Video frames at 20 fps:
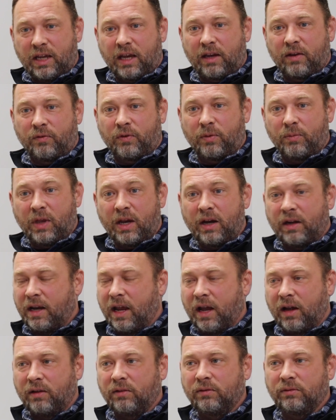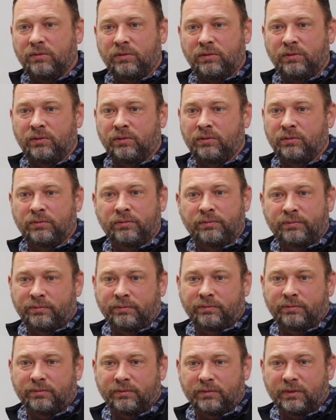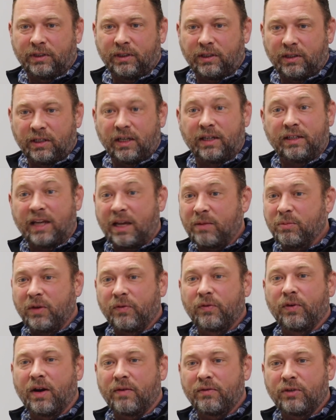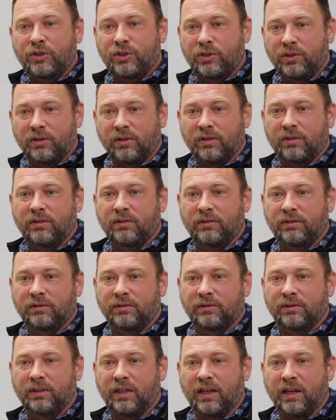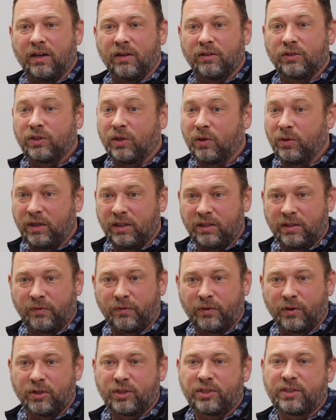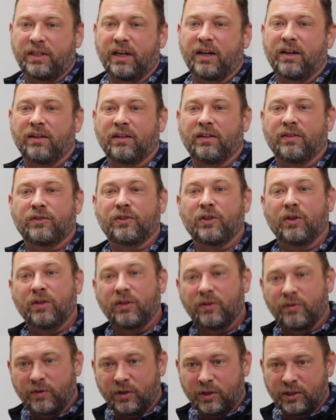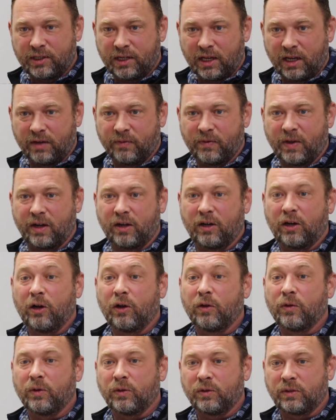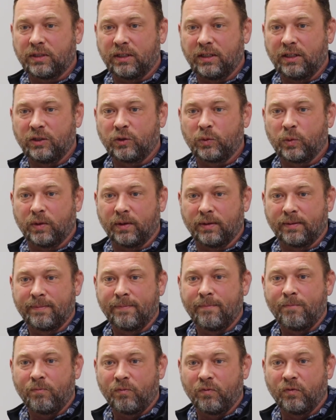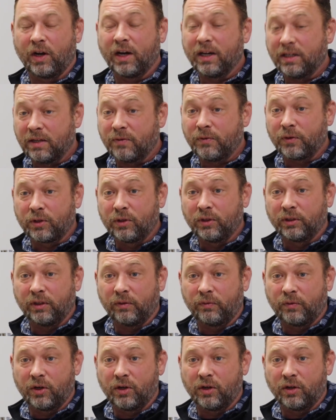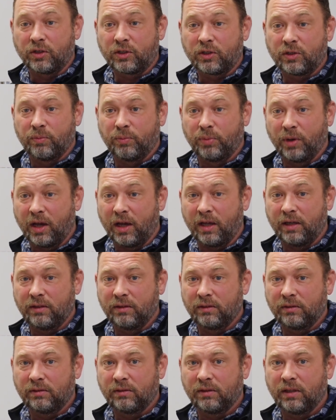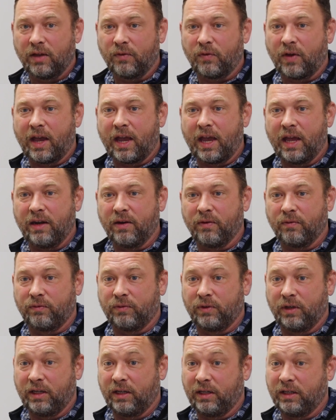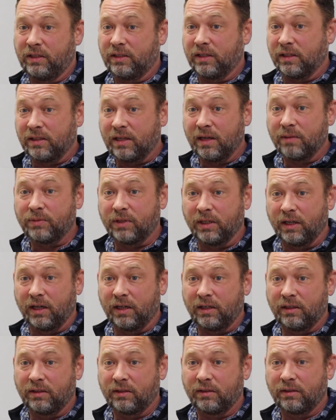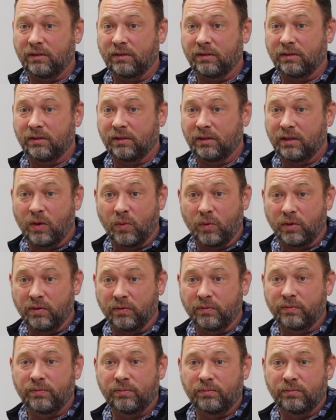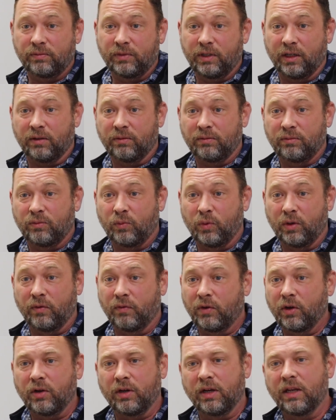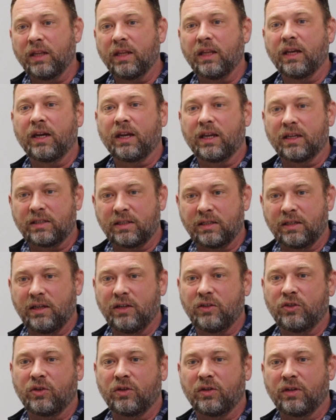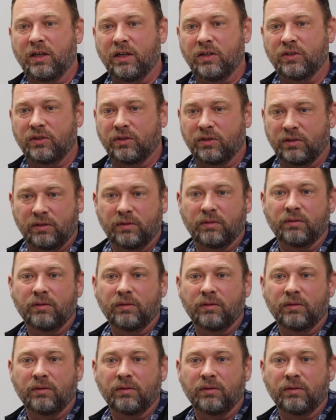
take it from there. Now, did it take me forever? Sure. You know, so did the first stairlift, so did the first elevator. All those things were very difficult at first, but if I hadn't have at least attempted it, I wouldn't have, you know, wouldn't have learned. And then it gets easier and easier